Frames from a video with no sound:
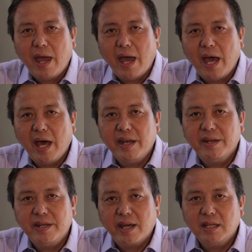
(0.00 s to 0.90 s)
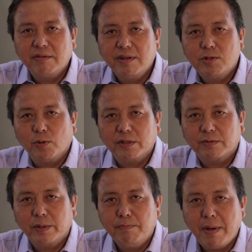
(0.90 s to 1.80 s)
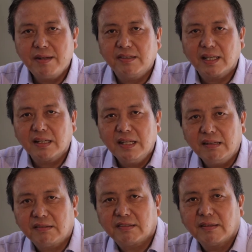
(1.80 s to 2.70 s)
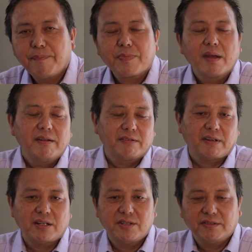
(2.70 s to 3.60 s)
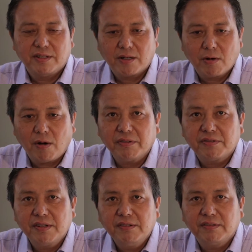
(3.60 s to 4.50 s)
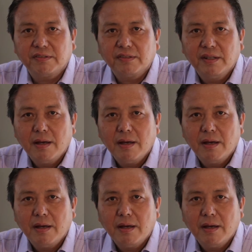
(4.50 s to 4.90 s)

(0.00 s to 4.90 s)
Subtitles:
and the individuals with basic needs such as their groceries,